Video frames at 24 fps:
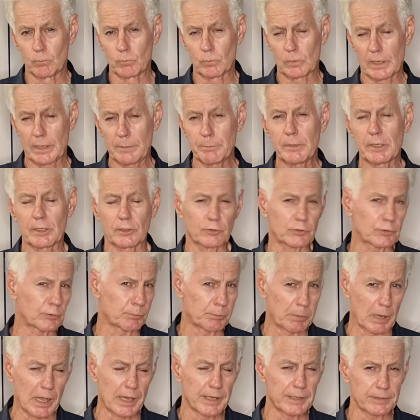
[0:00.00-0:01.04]
let me
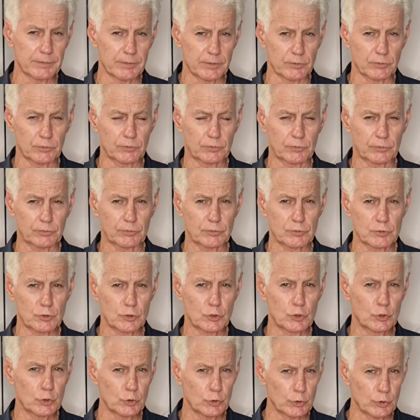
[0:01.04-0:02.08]
explain this
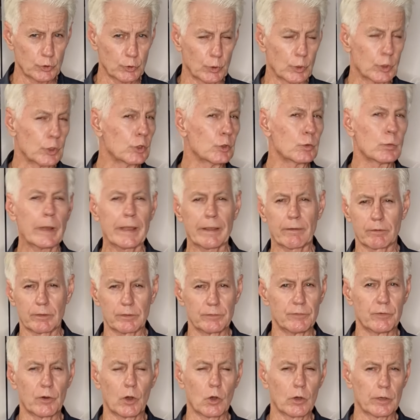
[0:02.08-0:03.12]
to you, who our
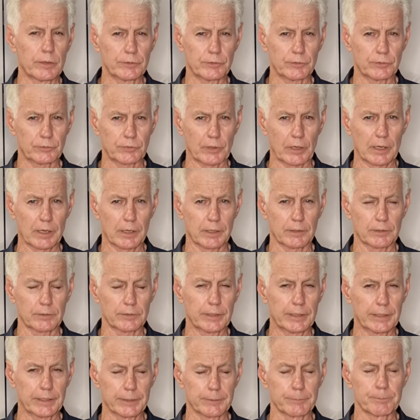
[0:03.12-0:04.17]
advisors are.
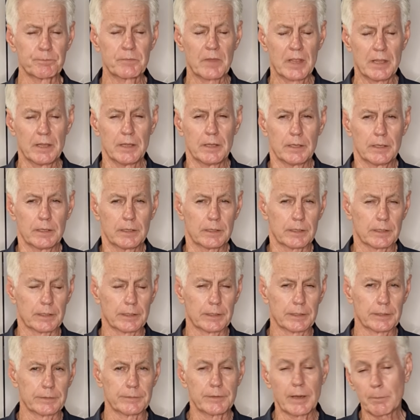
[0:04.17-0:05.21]
Now
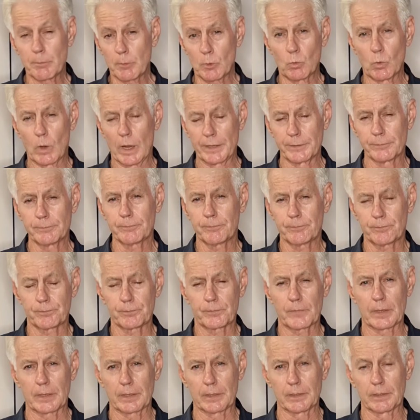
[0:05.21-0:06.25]
number one,
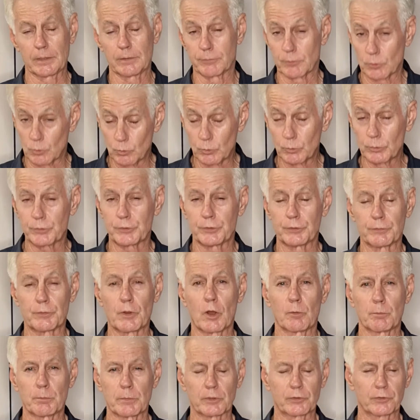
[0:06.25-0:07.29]
of course, you've
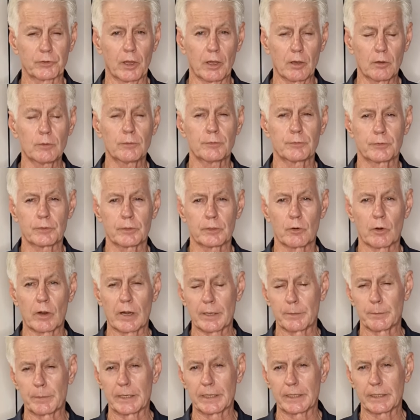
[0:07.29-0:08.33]
got myself,
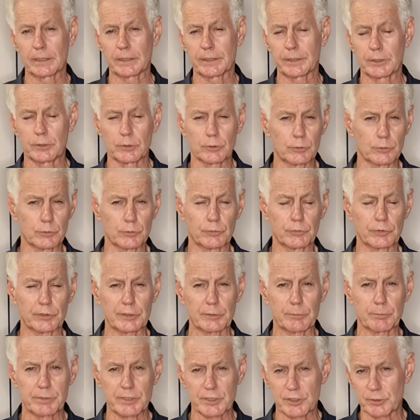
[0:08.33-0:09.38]
Graham Healy, who's the
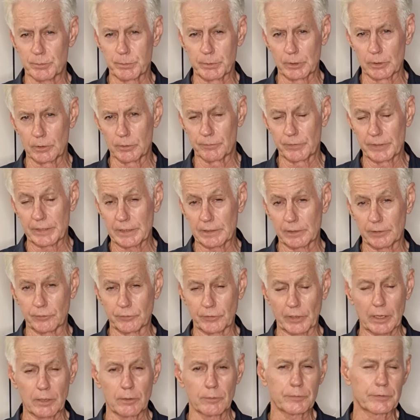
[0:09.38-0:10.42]
principal of Healys
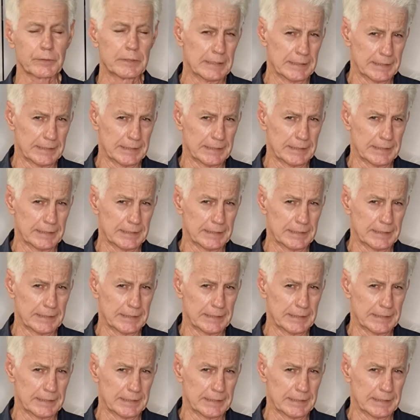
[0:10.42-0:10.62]
Health,